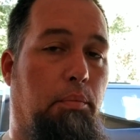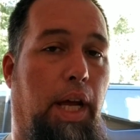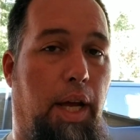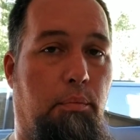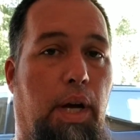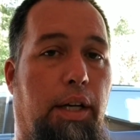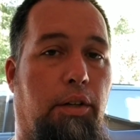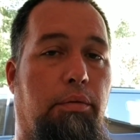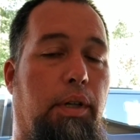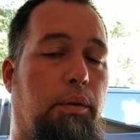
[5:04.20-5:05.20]
the bad
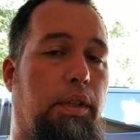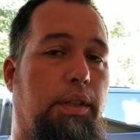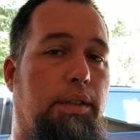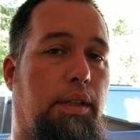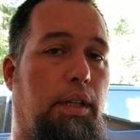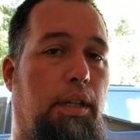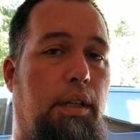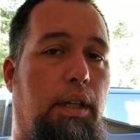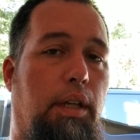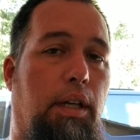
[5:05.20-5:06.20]
microphone. It's uh,
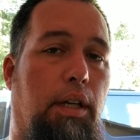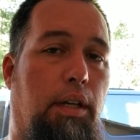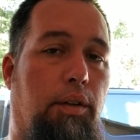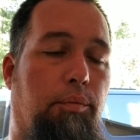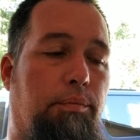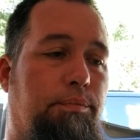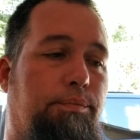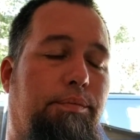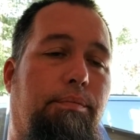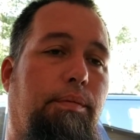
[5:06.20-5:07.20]
um,
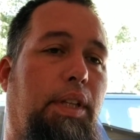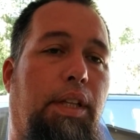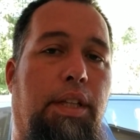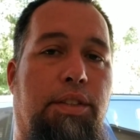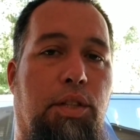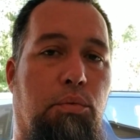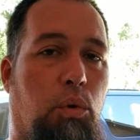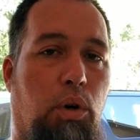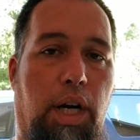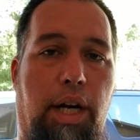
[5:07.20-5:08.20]
it's just
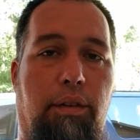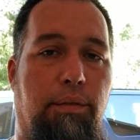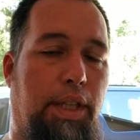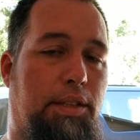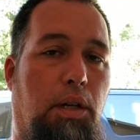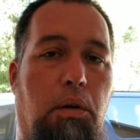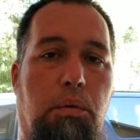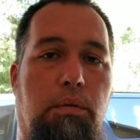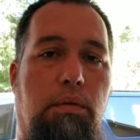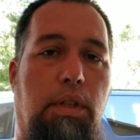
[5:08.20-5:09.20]
wore out. It's
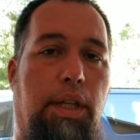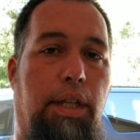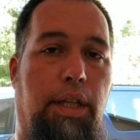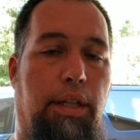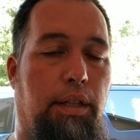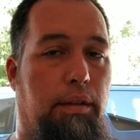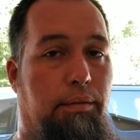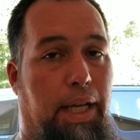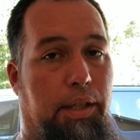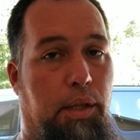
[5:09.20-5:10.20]
old, and
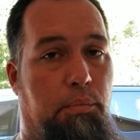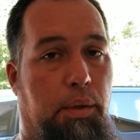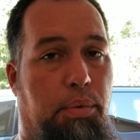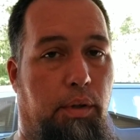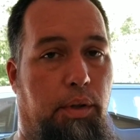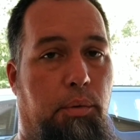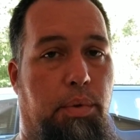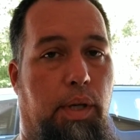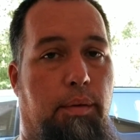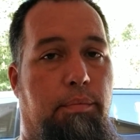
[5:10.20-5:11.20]
that could be part of your
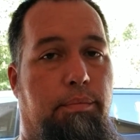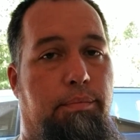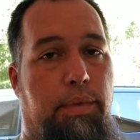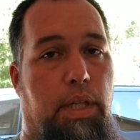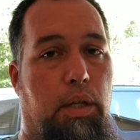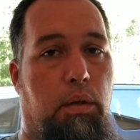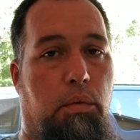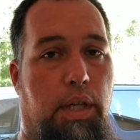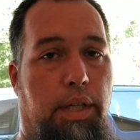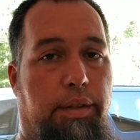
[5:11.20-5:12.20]
problem
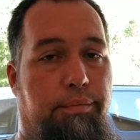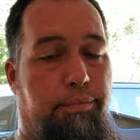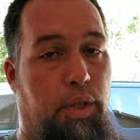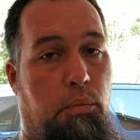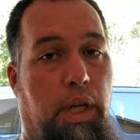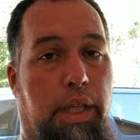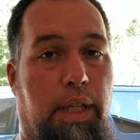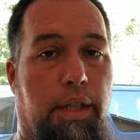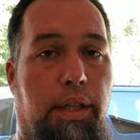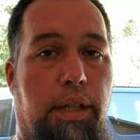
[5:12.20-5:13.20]
why nobody
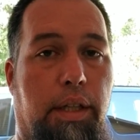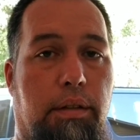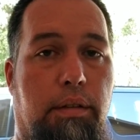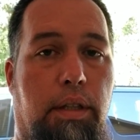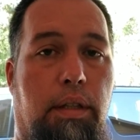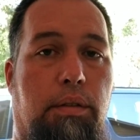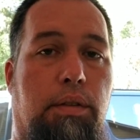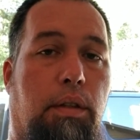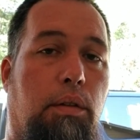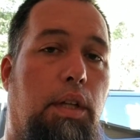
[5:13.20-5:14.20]
can hear you you know
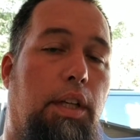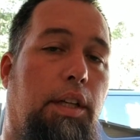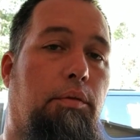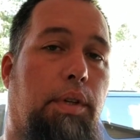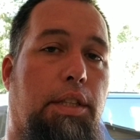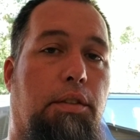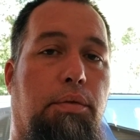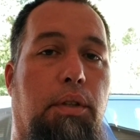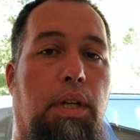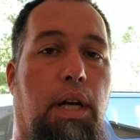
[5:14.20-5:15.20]
so invest a
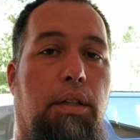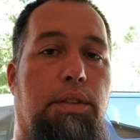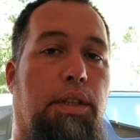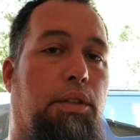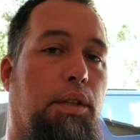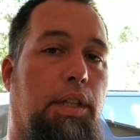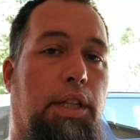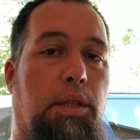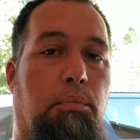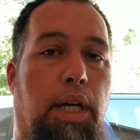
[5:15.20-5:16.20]
few dollars into a
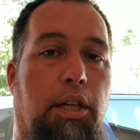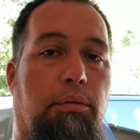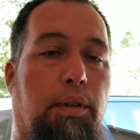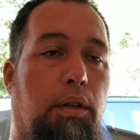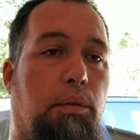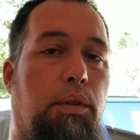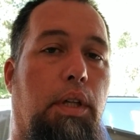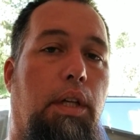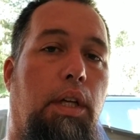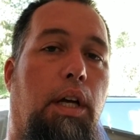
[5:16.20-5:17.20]
decent microphone
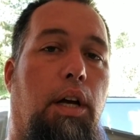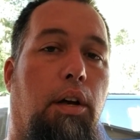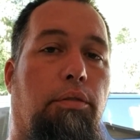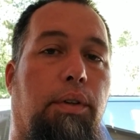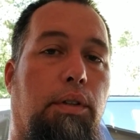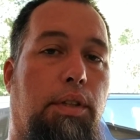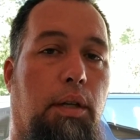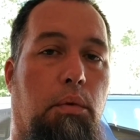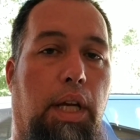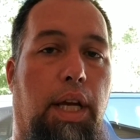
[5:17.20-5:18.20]
uh, first
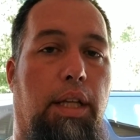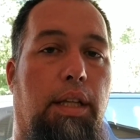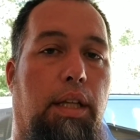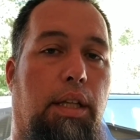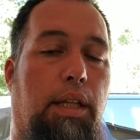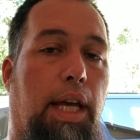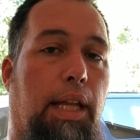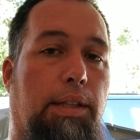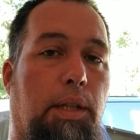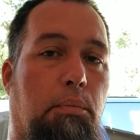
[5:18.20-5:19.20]
up, we had the
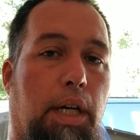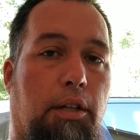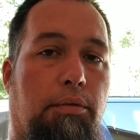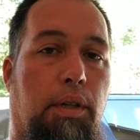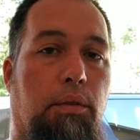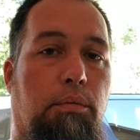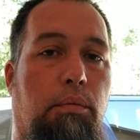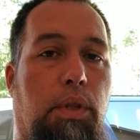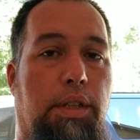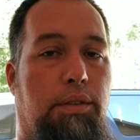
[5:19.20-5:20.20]
Galaxy
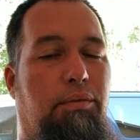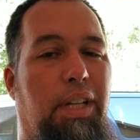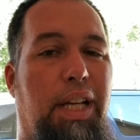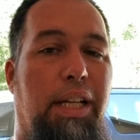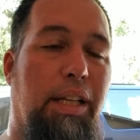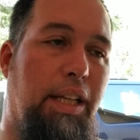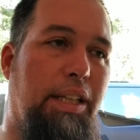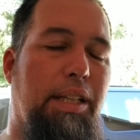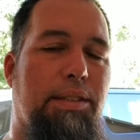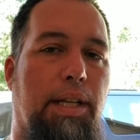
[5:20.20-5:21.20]
microphone, which eh, it
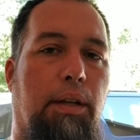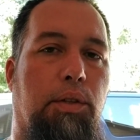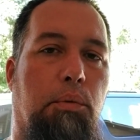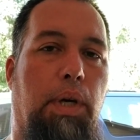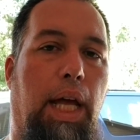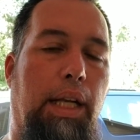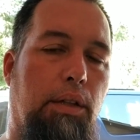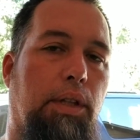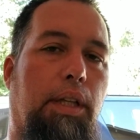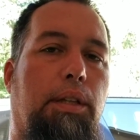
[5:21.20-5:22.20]
didn't sound too bad.
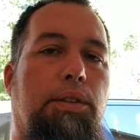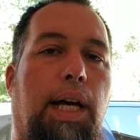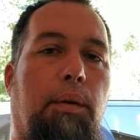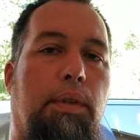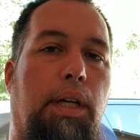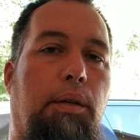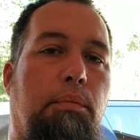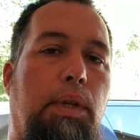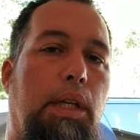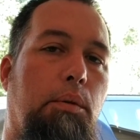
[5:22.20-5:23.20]
It'll get the job
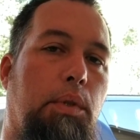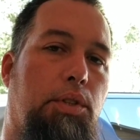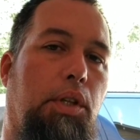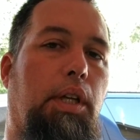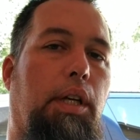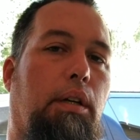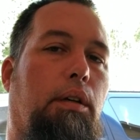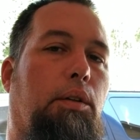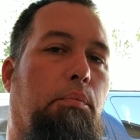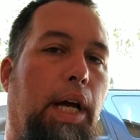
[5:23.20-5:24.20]
done, but you can
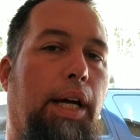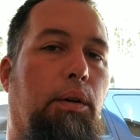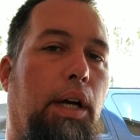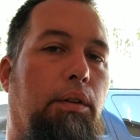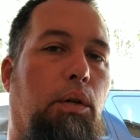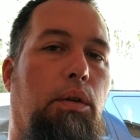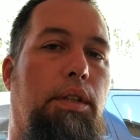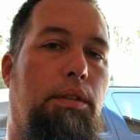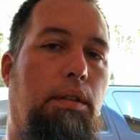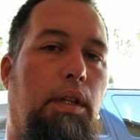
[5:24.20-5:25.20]
hear the background
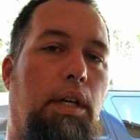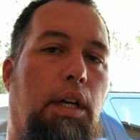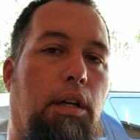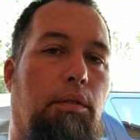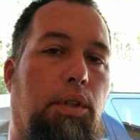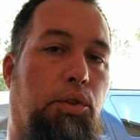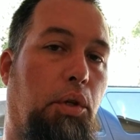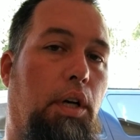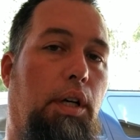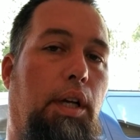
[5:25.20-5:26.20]
noise of the
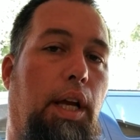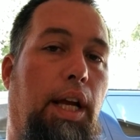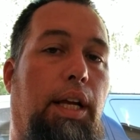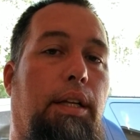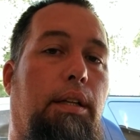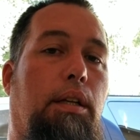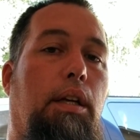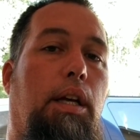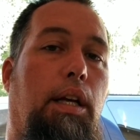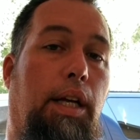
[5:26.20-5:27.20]
truck, and
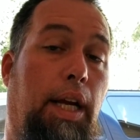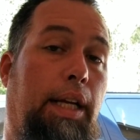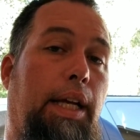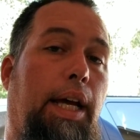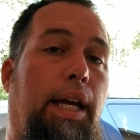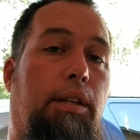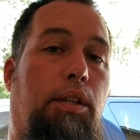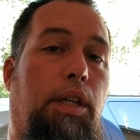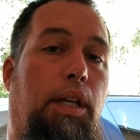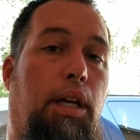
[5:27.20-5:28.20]
and I had
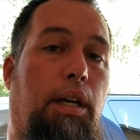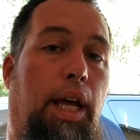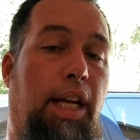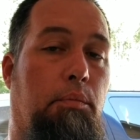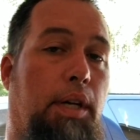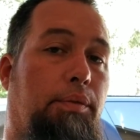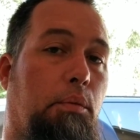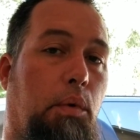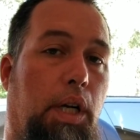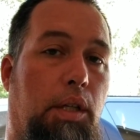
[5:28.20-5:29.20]
the uh,
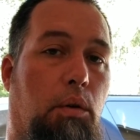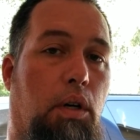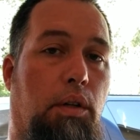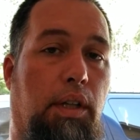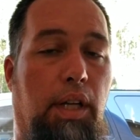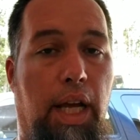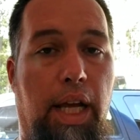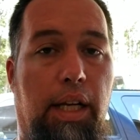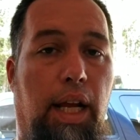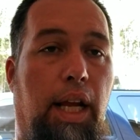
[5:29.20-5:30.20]
AM/FM radio on
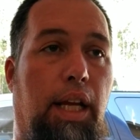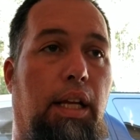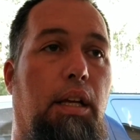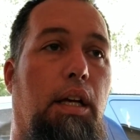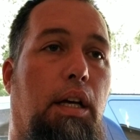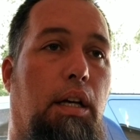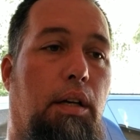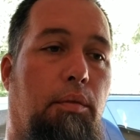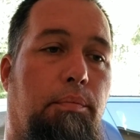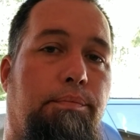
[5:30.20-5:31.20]
at a
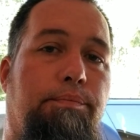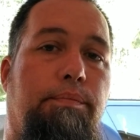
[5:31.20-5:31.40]
um,